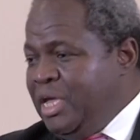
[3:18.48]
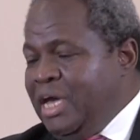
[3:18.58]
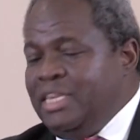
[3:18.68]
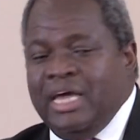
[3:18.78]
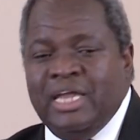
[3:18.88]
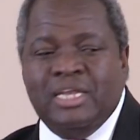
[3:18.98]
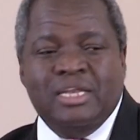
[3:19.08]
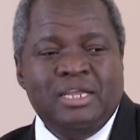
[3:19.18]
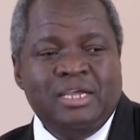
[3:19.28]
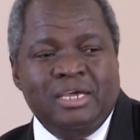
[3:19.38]
And
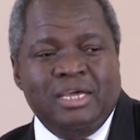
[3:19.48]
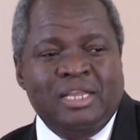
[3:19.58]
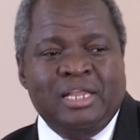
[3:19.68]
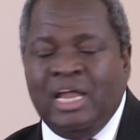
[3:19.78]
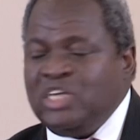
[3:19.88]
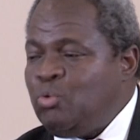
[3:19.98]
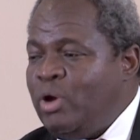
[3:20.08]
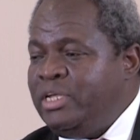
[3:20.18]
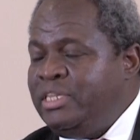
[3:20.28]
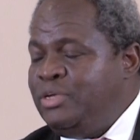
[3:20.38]
then the last
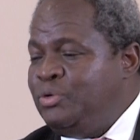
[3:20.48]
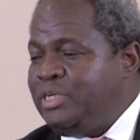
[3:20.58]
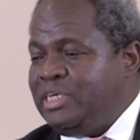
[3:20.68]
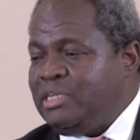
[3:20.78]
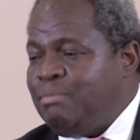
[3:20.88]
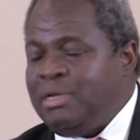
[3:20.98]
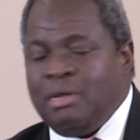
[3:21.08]
one in the New Testament,